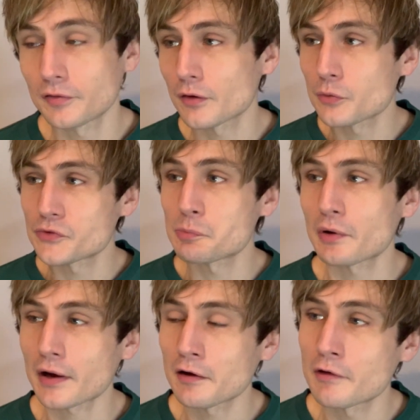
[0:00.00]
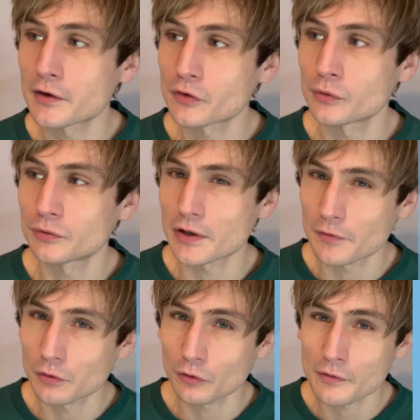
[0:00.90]
You know, there was a book I read called
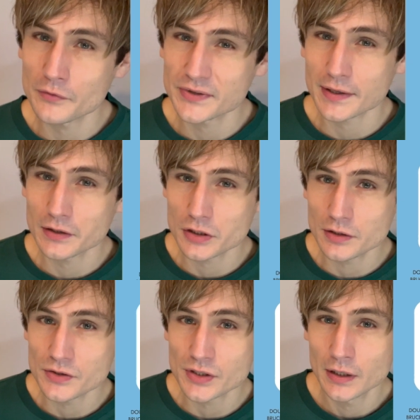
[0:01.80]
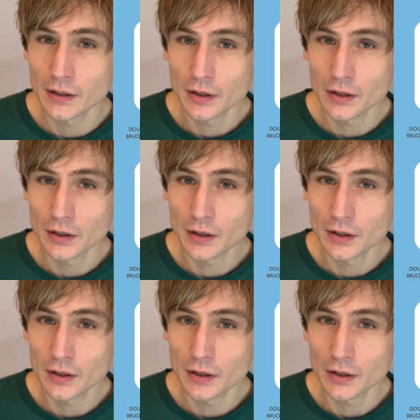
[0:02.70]
Difficult Conversations,